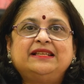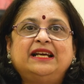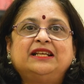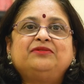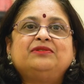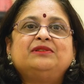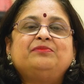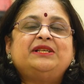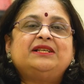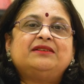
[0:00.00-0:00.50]

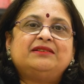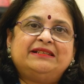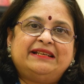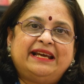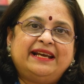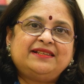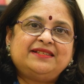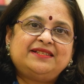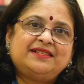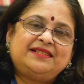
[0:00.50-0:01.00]
that will be
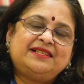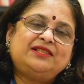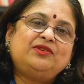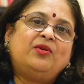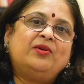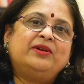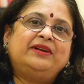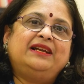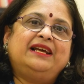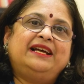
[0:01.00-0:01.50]
connected in
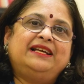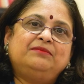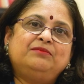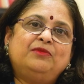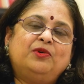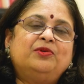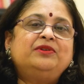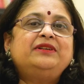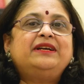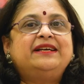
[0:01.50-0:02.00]
online
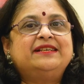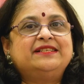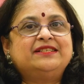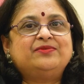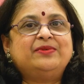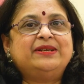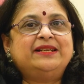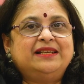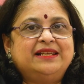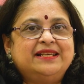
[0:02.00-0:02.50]
mode
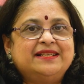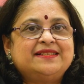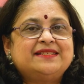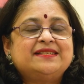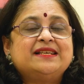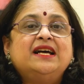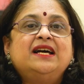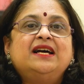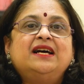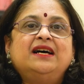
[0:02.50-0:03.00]
as well as